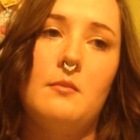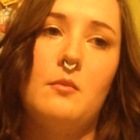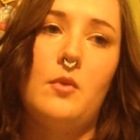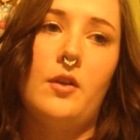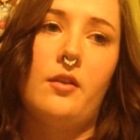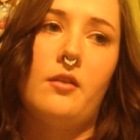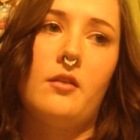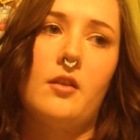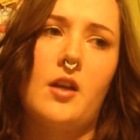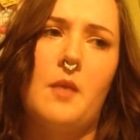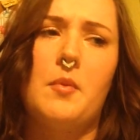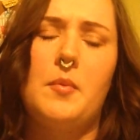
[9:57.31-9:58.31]
with
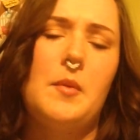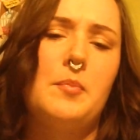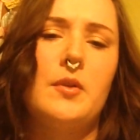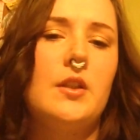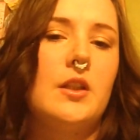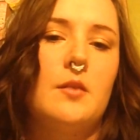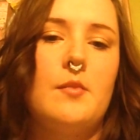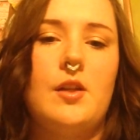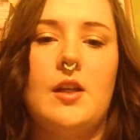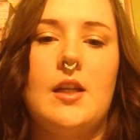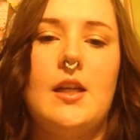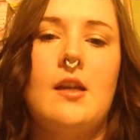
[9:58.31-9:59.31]
a couple people in the
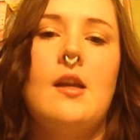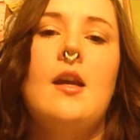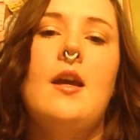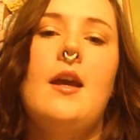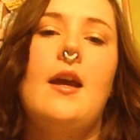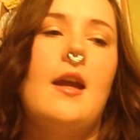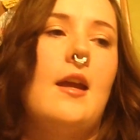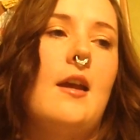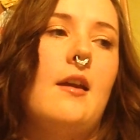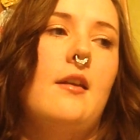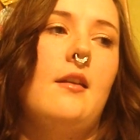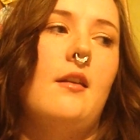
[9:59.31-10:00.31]
community,
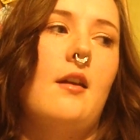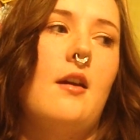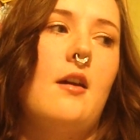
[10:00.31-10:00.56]
and